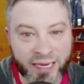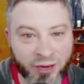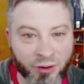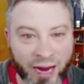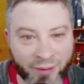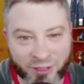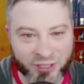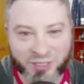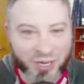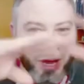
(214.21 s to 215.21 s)
her name and
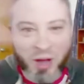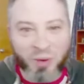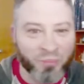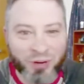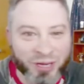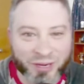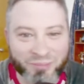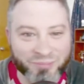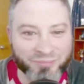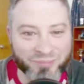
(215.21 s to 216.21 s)
just putting
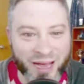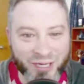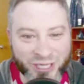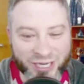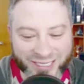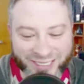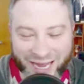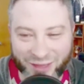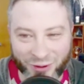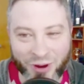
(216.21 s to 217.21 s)
in meshing it
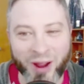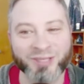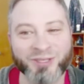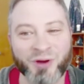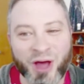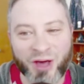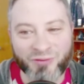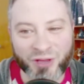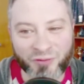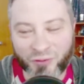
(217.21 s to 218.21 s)
together. Okay. So
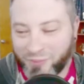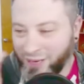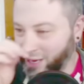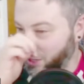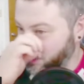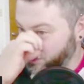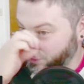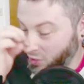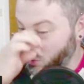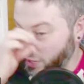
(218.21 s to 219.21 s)
Vera Farmiga,
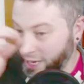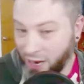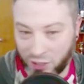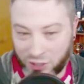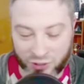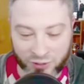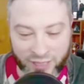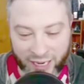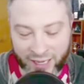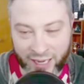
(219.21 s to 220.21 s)
her character, Kate